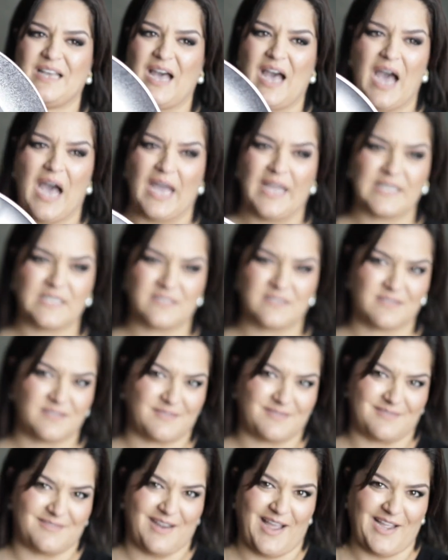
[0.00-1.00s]
I
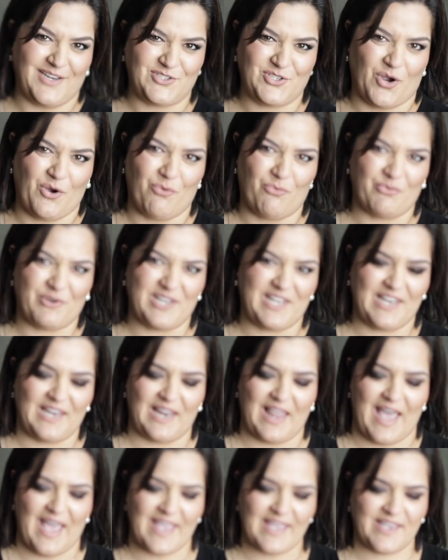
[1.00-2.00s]
don't really
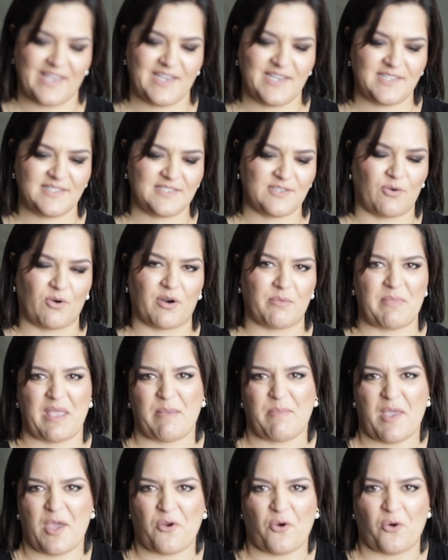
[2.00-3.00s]
like it, or
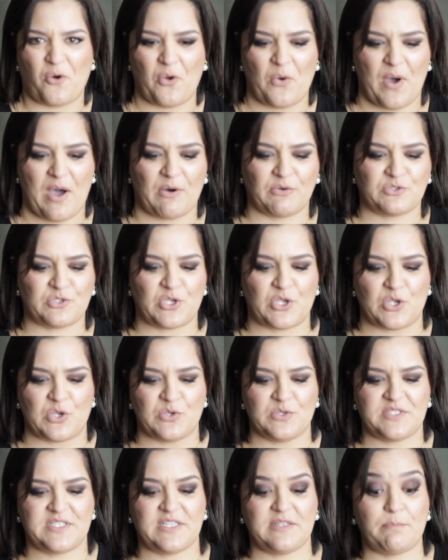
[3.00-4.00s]
maybe I don't know how to
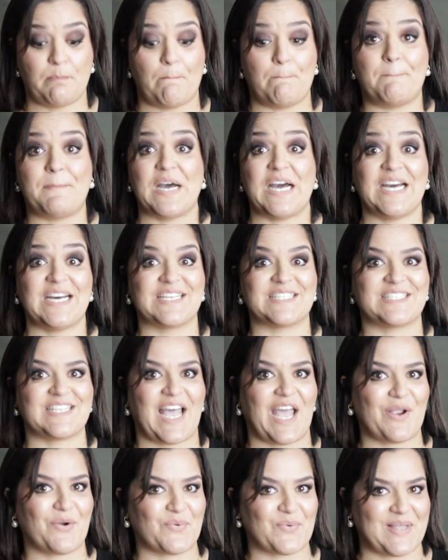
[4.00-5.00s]
use it, but
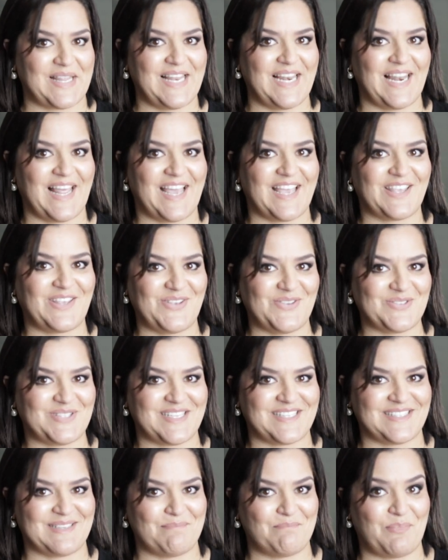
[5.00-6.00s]
I really like
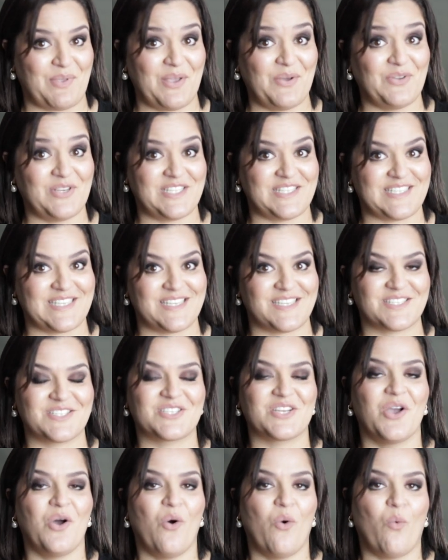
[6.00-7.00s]
using the beauty
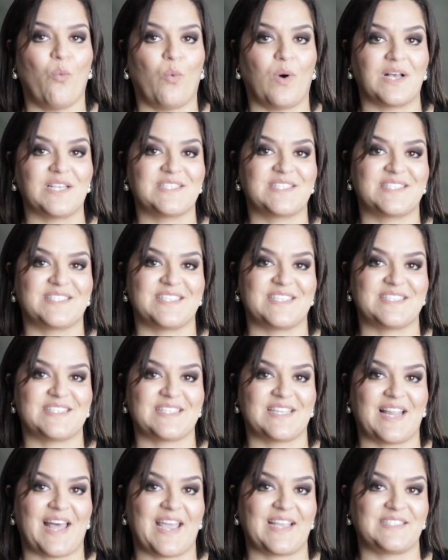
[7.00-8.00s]
dish once
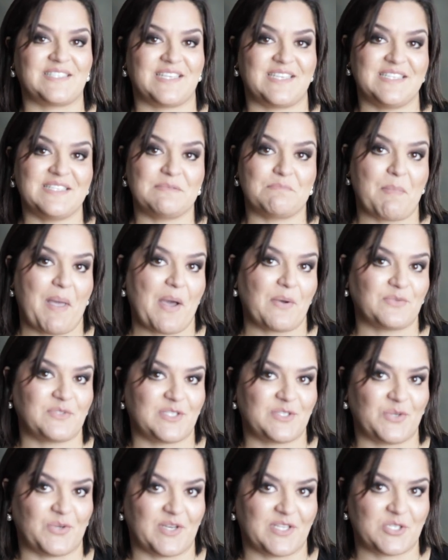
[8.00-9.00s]
this light is
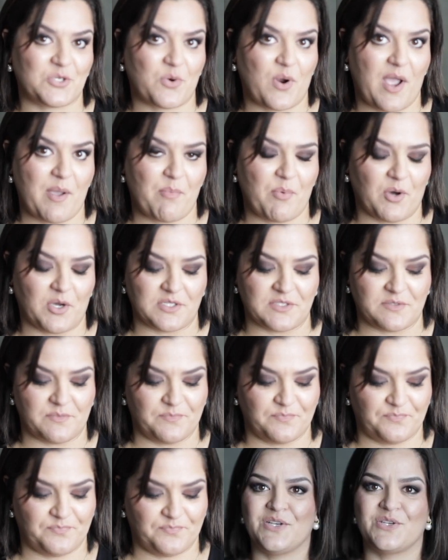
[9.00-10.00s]
mounted on a tripod.
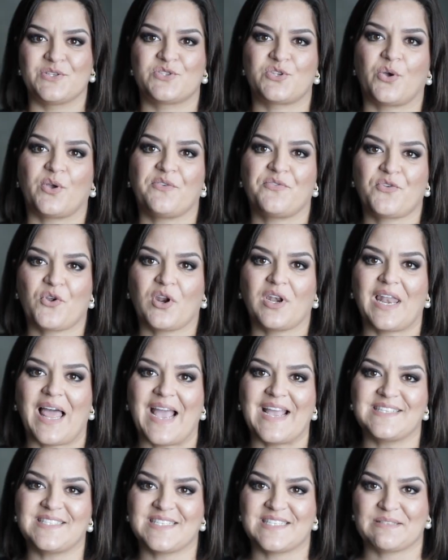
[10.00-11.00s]
So if your
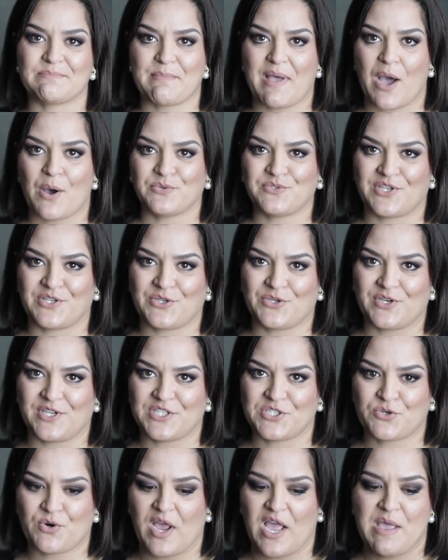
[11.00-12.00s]
light is mounted on
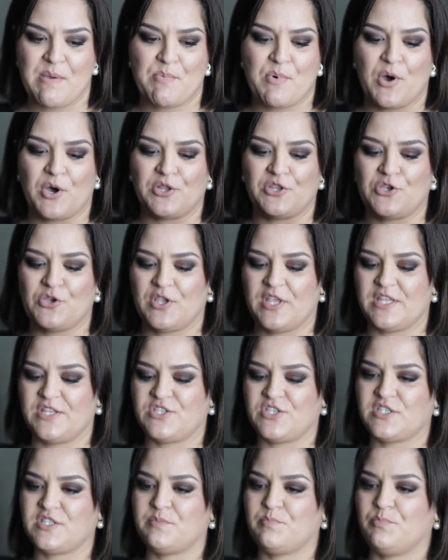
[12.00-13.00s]
a tripod, you can
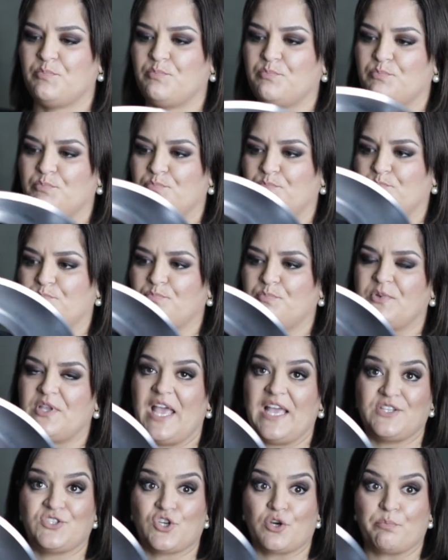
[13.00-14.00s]
just
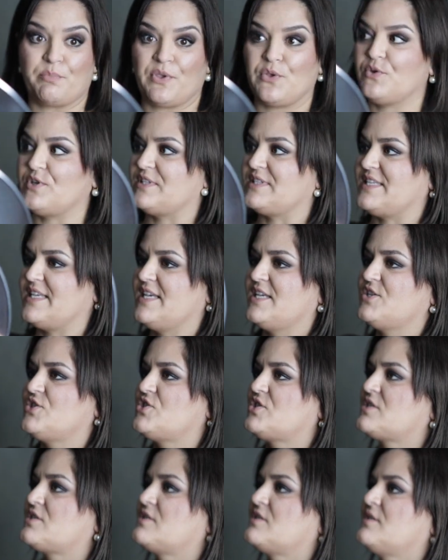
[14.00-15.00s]
get your beauty
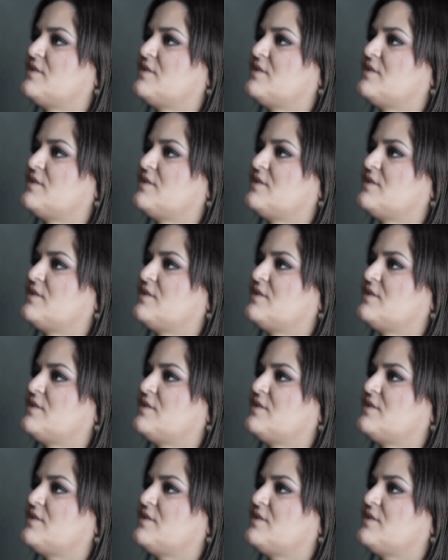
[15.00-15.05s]
dish,